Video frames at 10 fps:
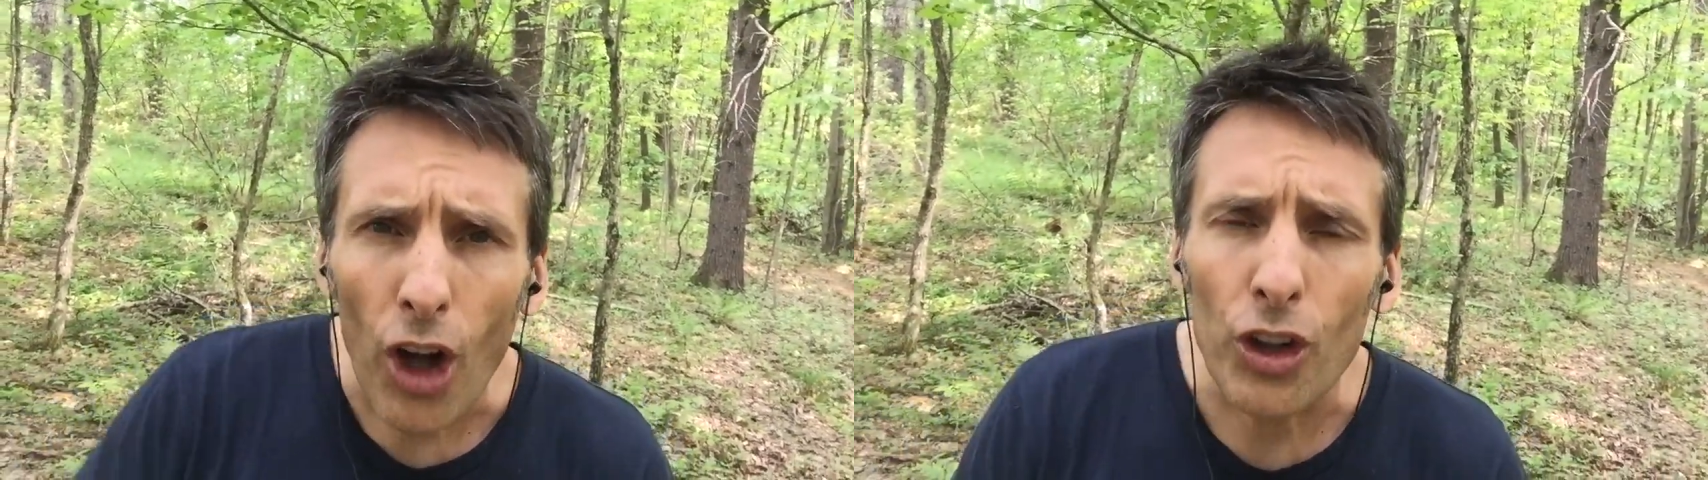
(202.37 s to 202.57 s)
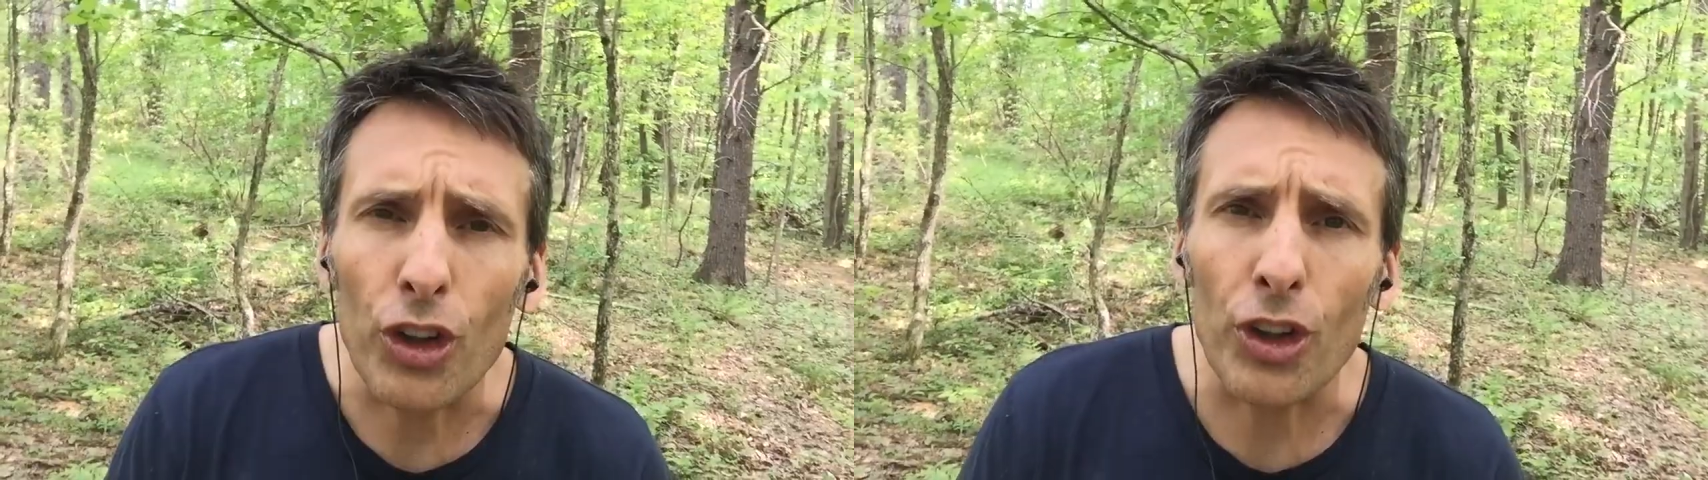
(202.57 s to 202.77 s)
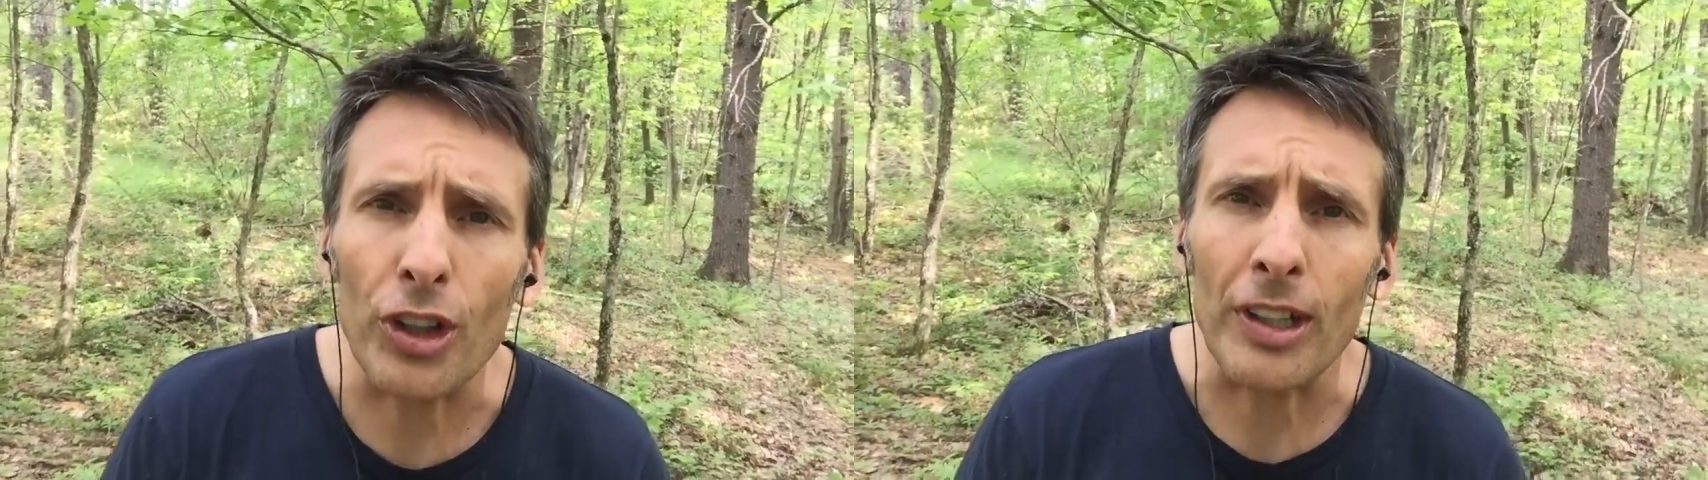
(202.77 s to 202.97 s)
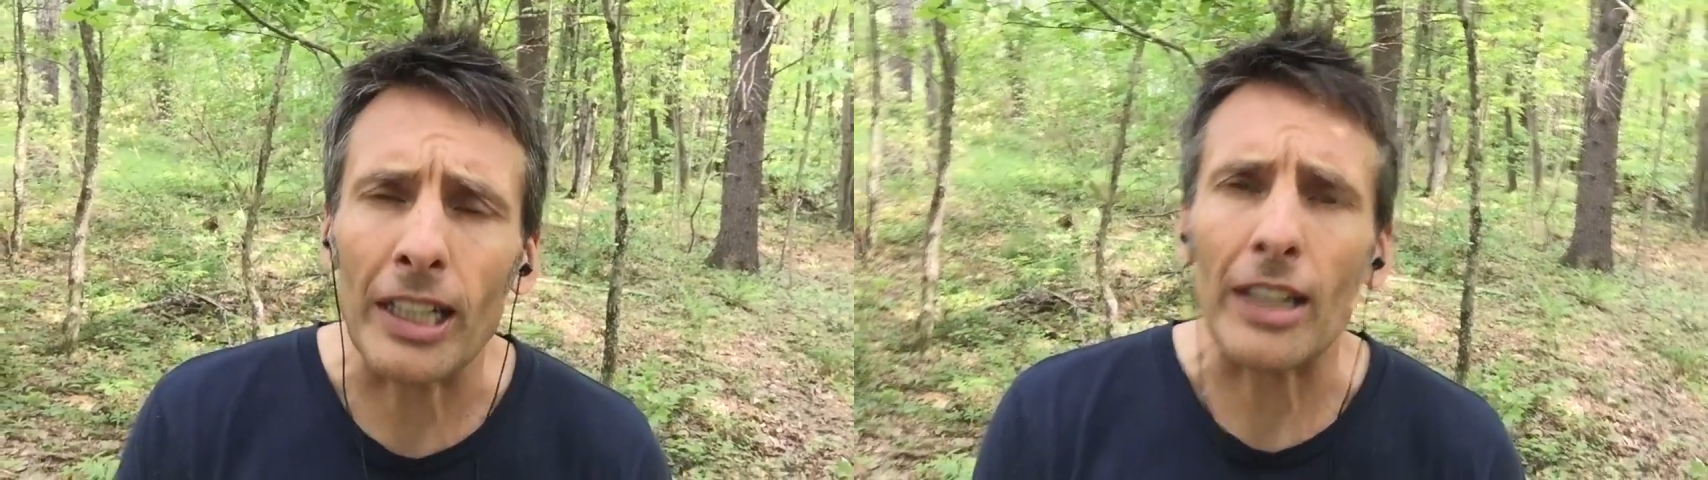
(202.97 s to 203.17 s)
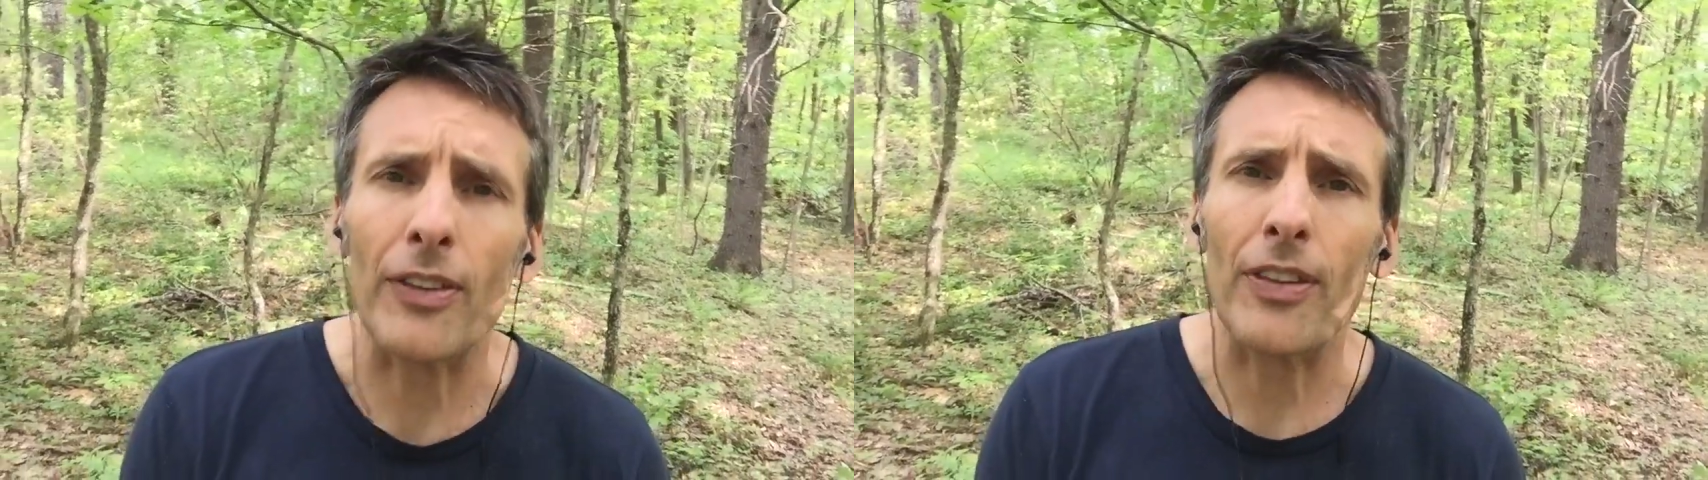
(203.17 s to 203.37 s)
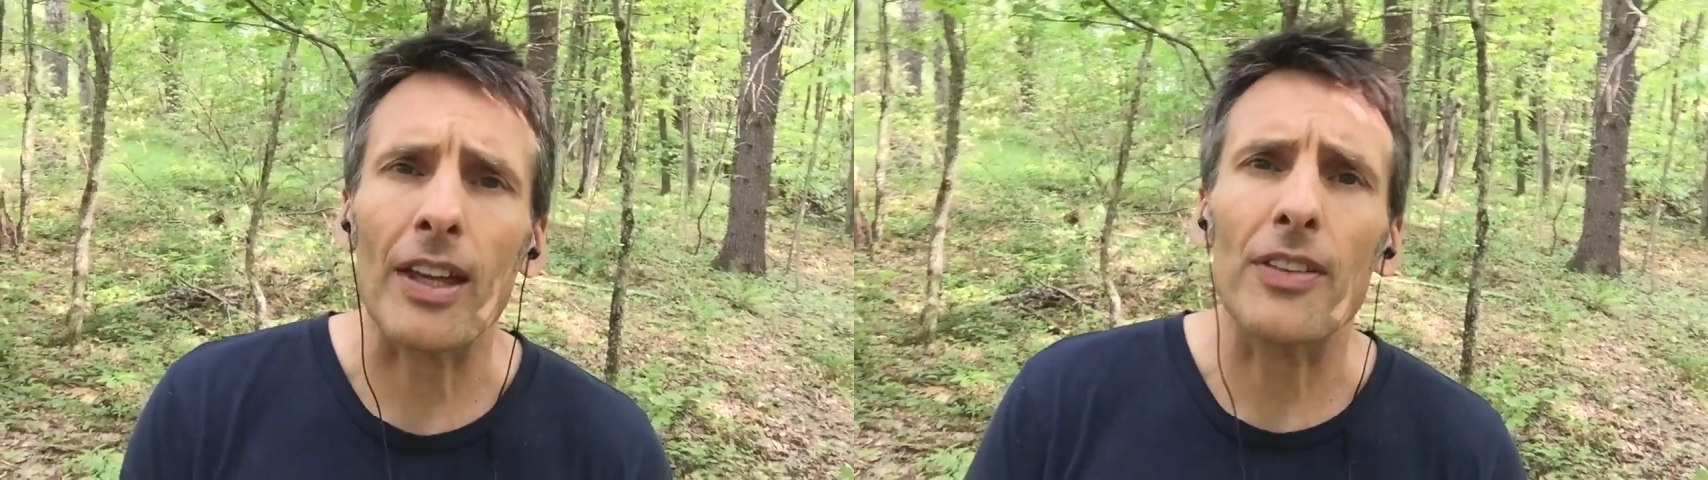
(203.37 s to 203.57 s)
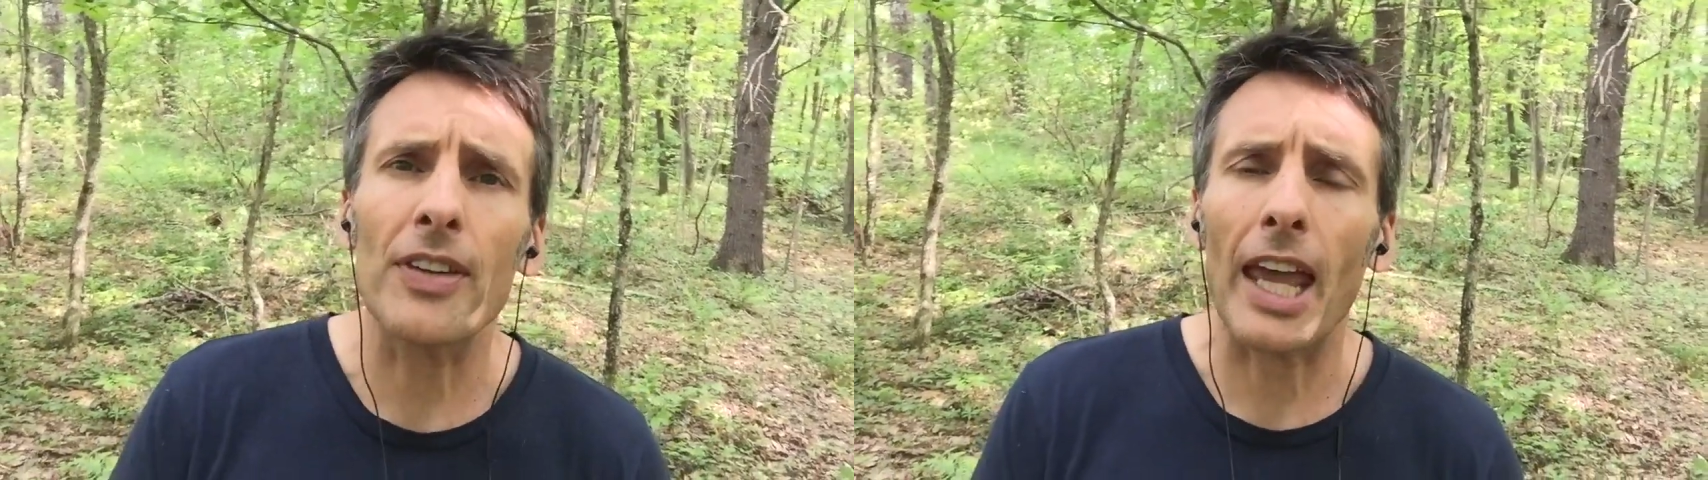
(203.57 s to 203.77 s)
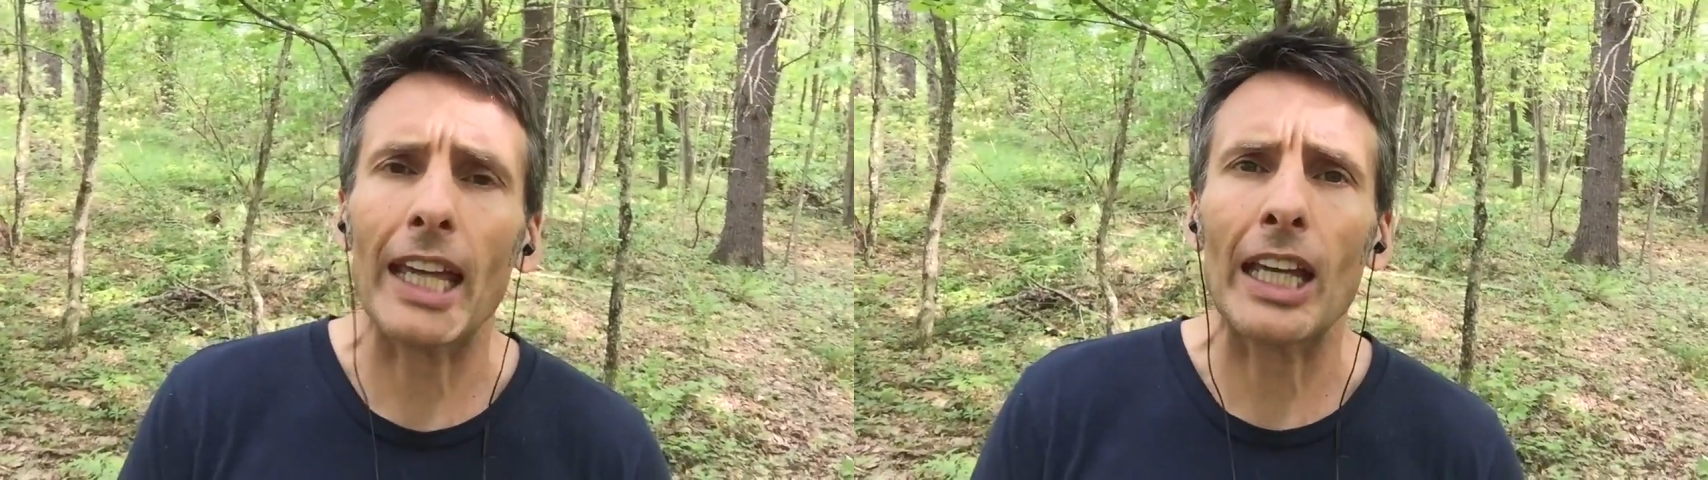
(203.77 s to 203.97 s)
underneath and
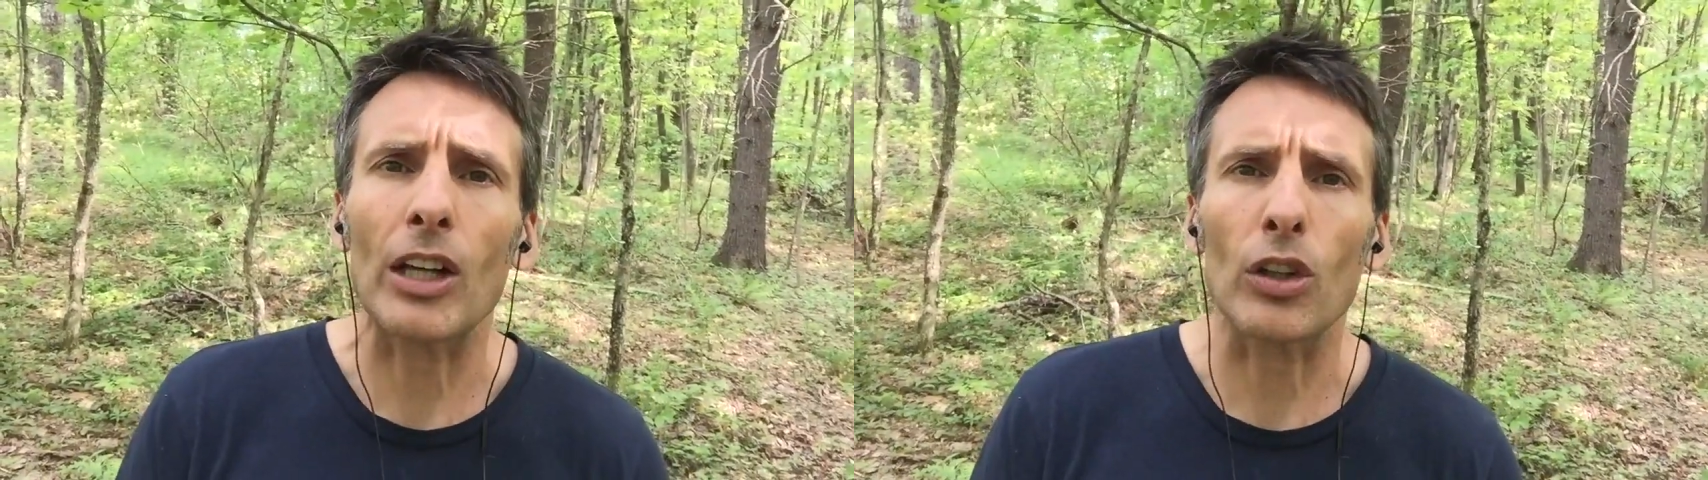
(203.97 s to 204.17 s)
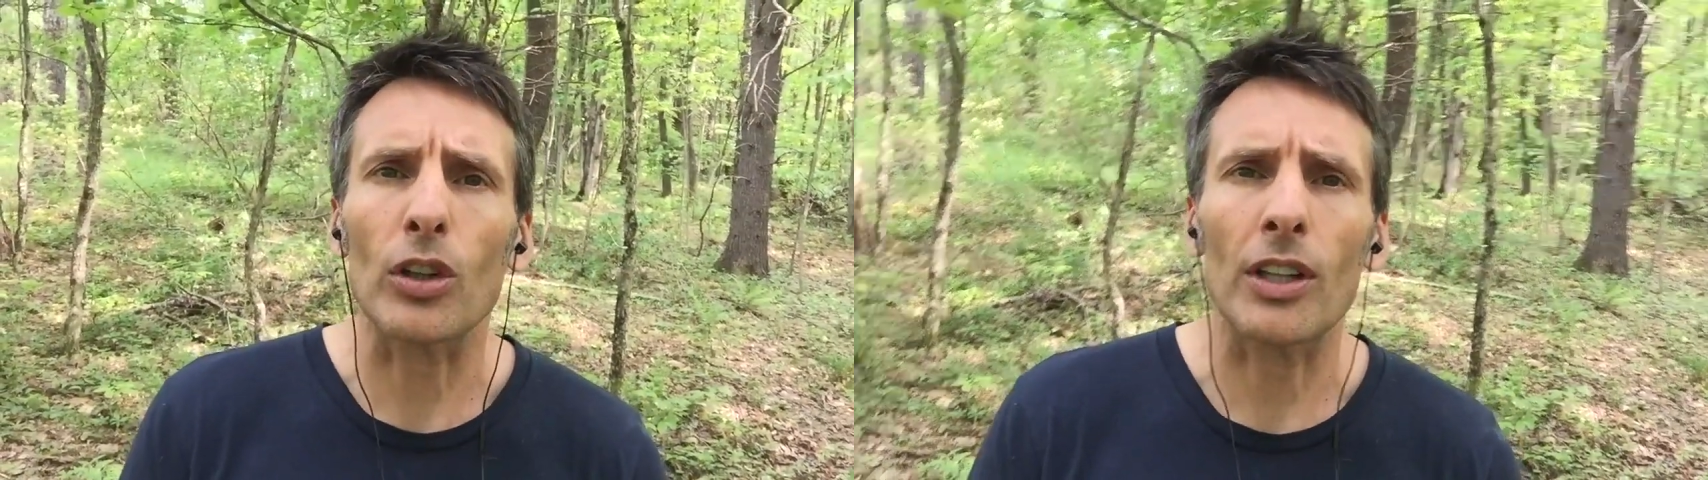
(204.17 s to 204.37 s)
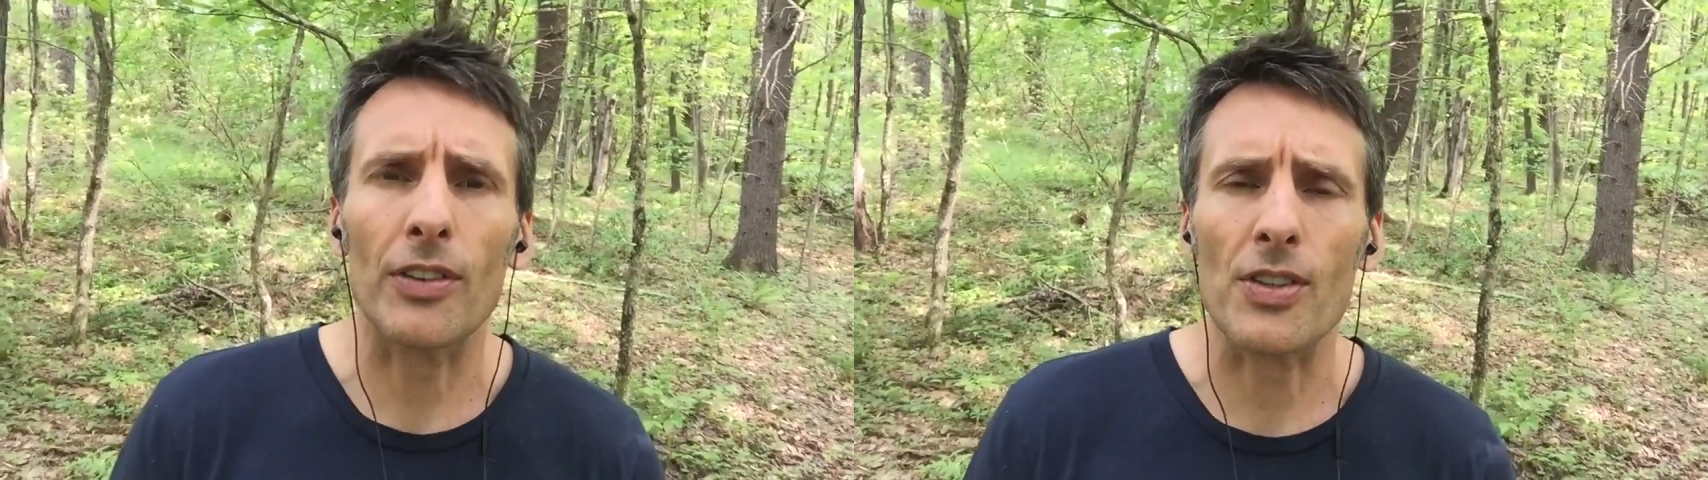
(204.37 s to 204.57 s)
taking a look at